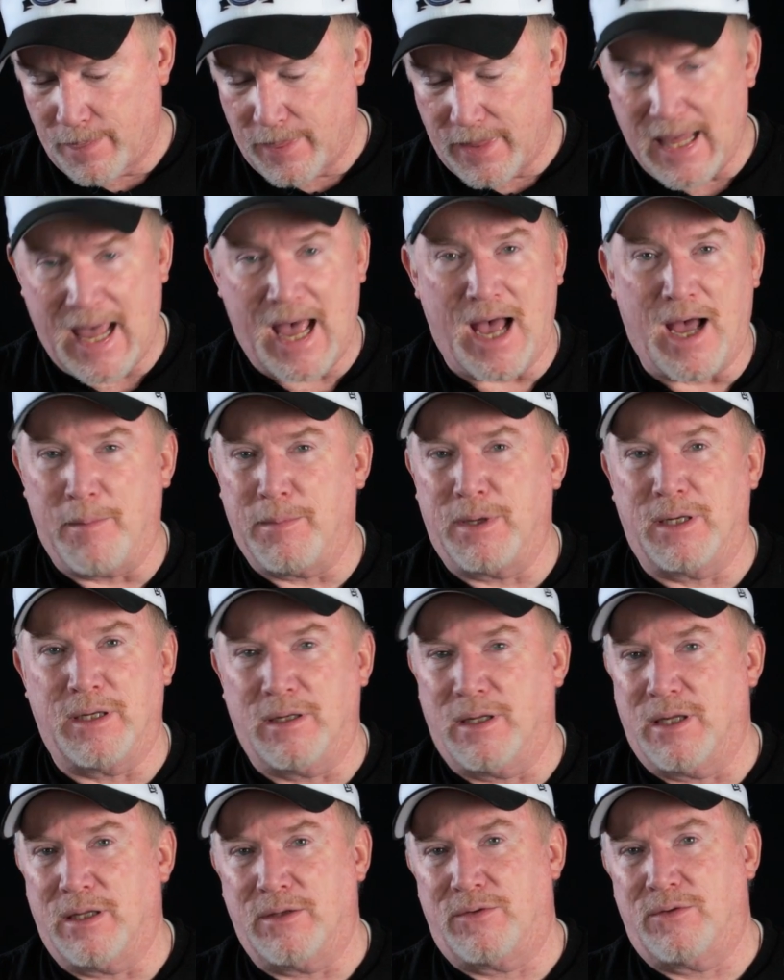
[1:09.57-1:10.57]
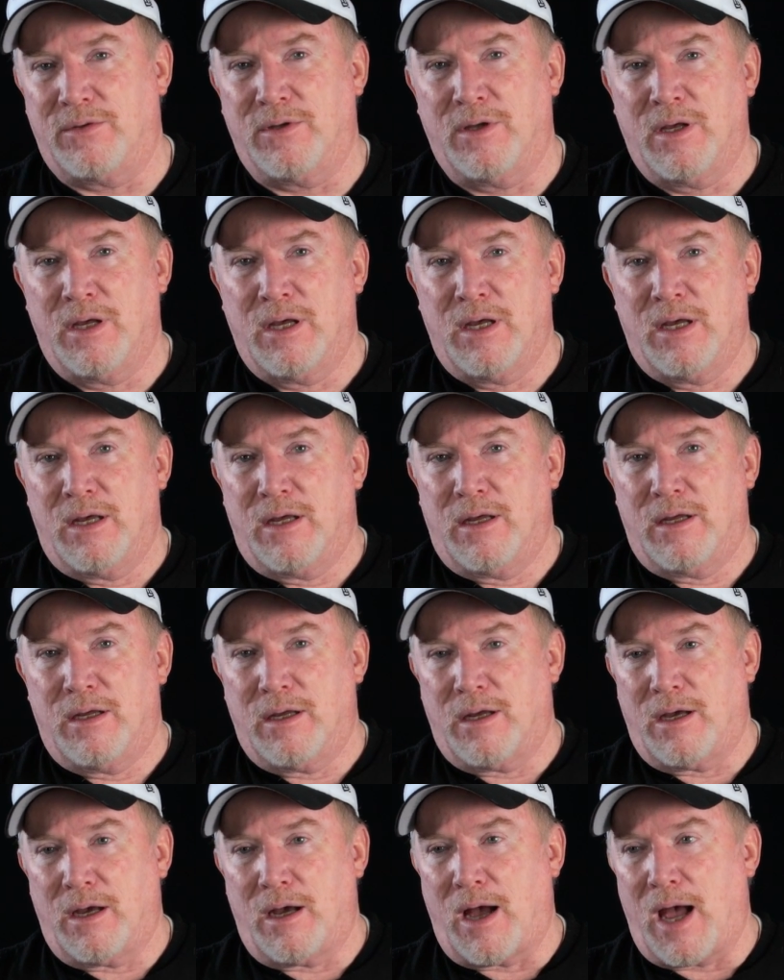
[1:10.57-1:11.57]
yeah, I mean,
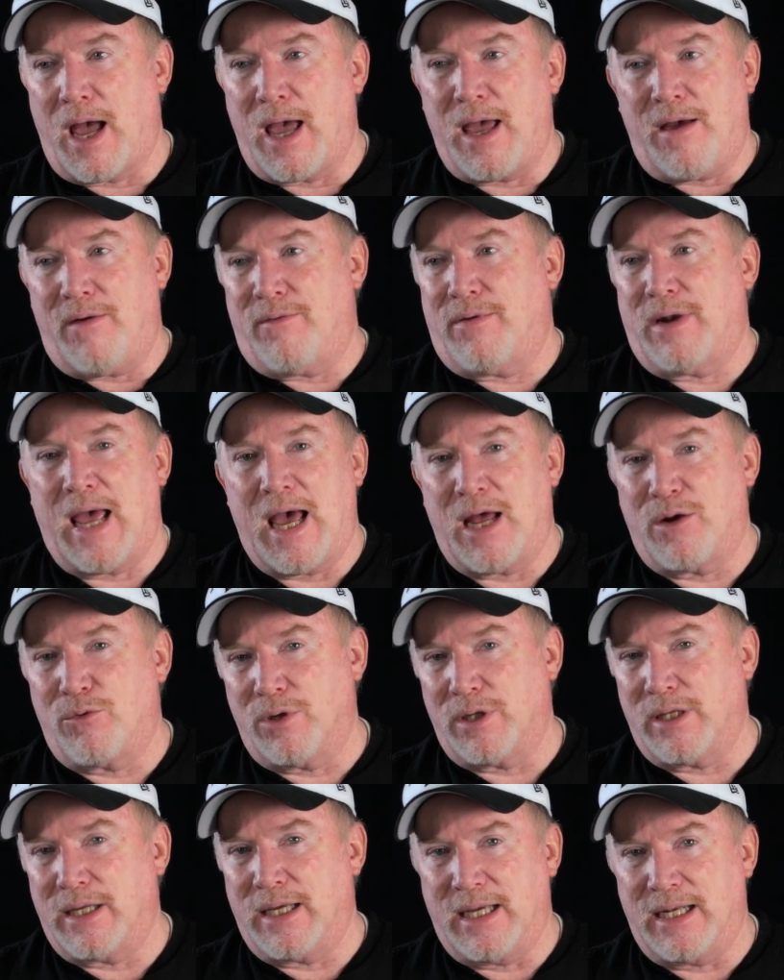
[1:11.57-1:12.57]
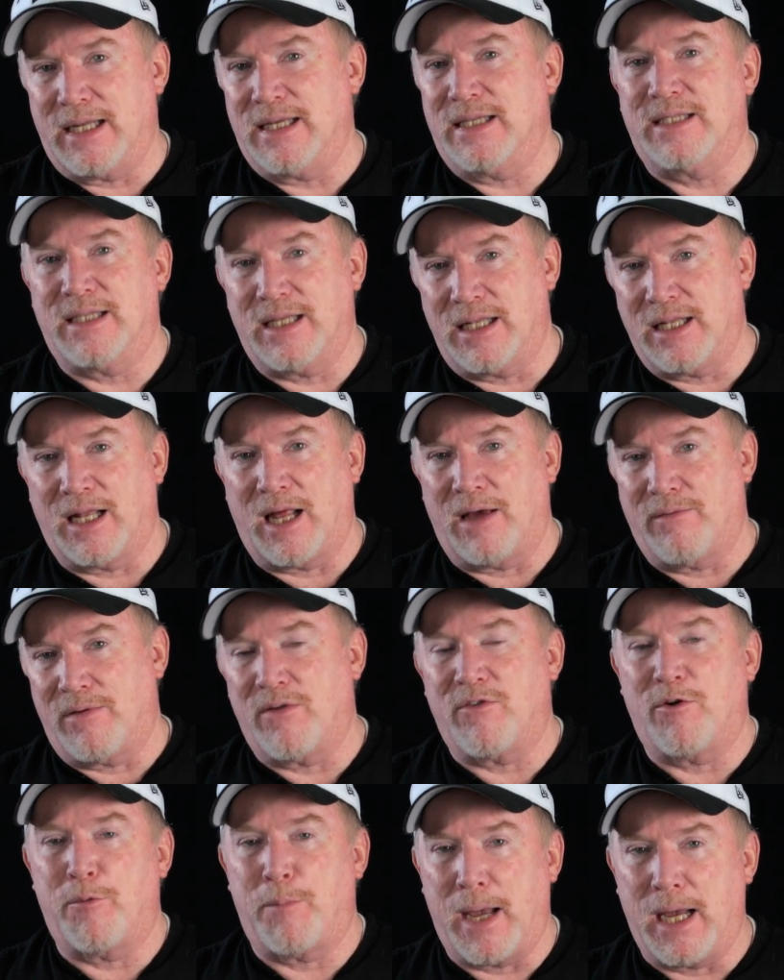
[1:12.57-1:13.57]
I haven't had really any ceiling I've
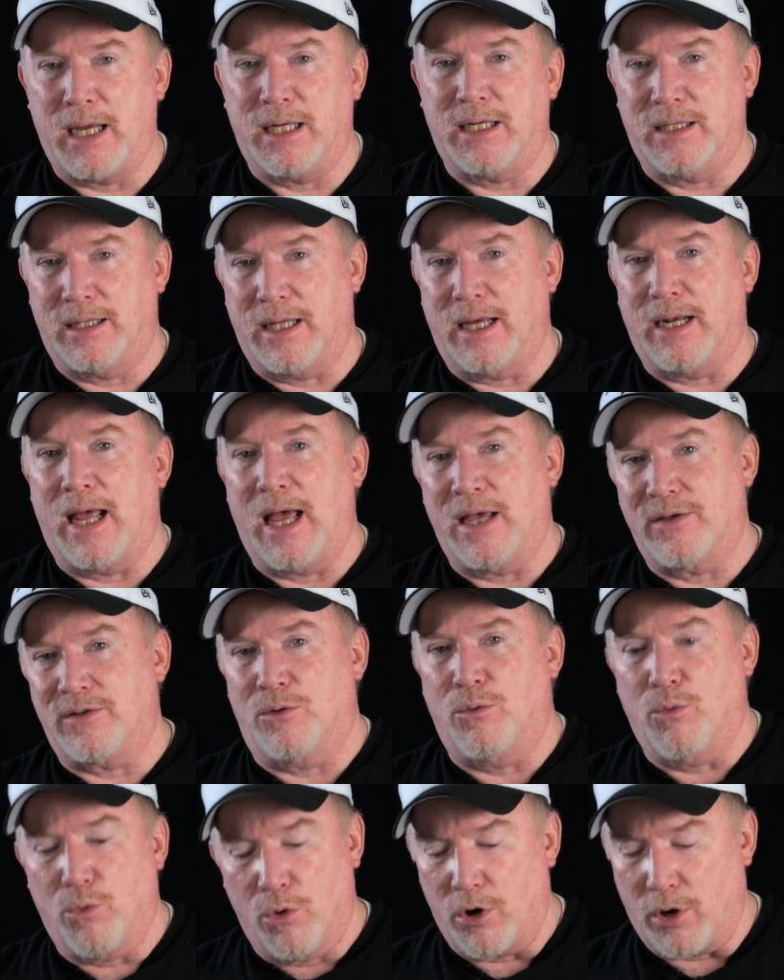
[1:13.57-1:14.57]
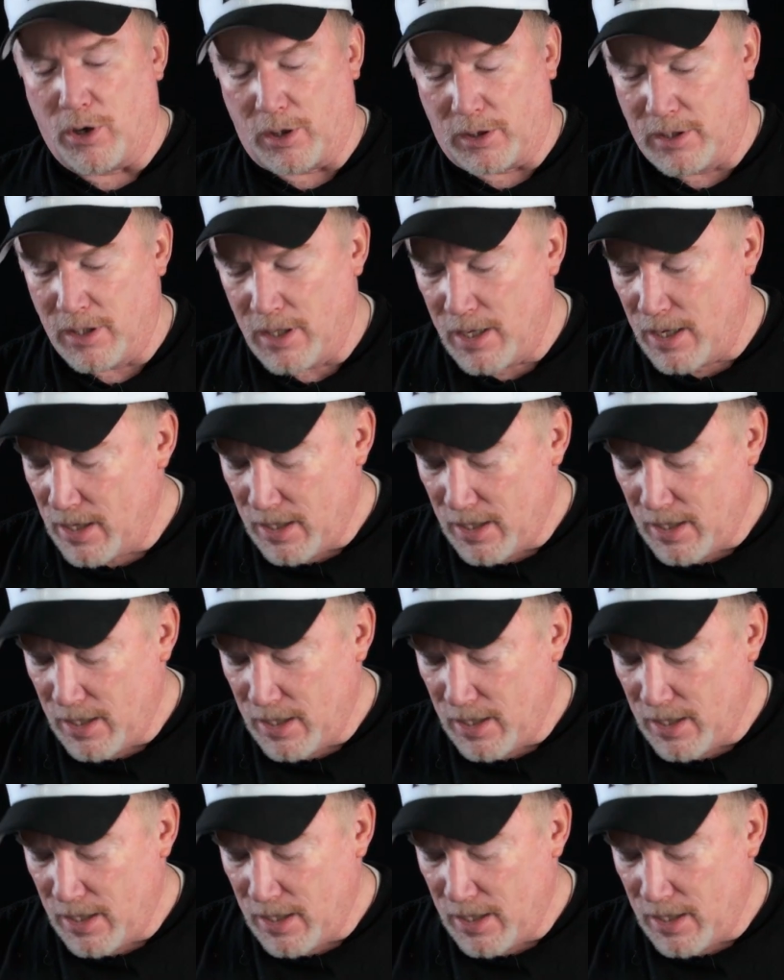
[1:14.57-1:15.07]
ever painted that hasn't worked.